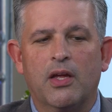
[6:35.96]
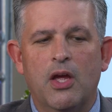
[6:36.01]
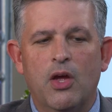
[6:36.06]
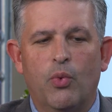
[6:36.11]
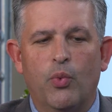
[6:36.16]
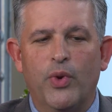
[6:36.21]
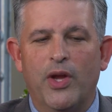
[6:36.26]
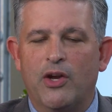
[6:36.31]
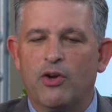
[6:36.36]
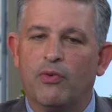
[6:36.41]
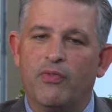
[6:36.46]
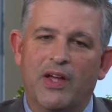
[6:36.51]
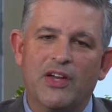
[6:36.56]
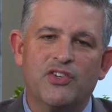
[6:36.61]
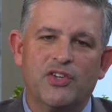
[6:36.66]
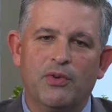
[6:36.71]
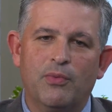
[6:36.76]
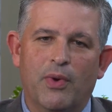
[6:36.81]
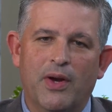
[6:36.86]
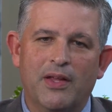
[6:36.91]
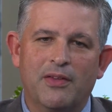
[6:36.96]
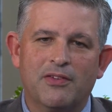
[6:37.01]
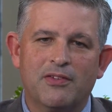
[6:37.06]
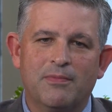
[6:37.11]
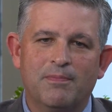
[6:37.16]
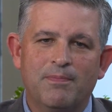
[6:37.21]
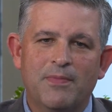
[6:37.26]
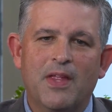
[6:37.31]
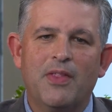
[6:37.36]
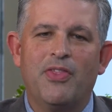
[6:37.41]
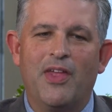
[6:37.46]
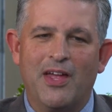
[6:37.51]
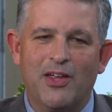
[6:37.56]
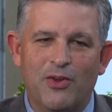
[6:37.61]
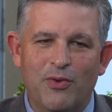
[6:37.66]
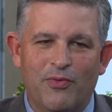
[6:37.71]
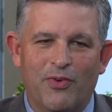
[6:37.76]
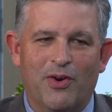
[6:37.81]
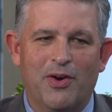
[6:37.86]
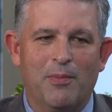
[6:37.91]
reintervention rates. Thank
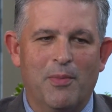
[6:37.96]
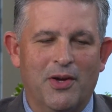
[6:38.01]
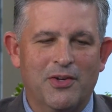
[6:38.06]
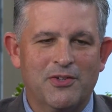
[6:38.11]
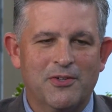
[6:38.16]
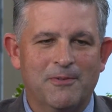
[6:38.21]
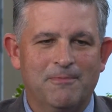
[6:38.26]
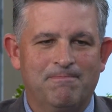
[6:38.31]
you very much.